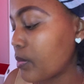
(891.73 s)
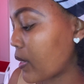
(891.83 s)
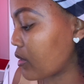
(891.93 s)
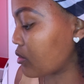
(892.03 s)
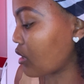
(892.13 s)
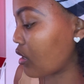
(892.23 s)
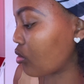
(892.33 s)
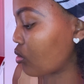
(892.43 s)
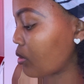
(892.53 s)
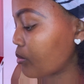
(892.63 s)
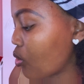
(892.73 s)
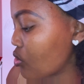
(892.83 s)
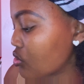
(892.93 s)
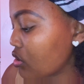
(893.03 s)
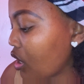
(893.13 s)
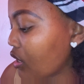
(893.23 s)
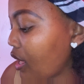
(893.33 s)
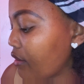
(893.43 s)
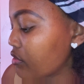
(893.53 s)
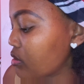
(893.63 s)
but I'm also not
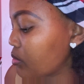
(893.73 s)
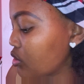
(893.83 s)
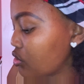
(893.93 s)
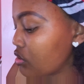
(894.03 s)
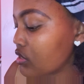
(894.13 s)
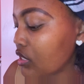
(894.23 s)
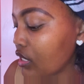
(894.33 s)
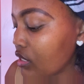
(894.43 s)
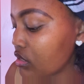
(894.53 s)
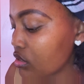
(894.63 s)
comfortable using it,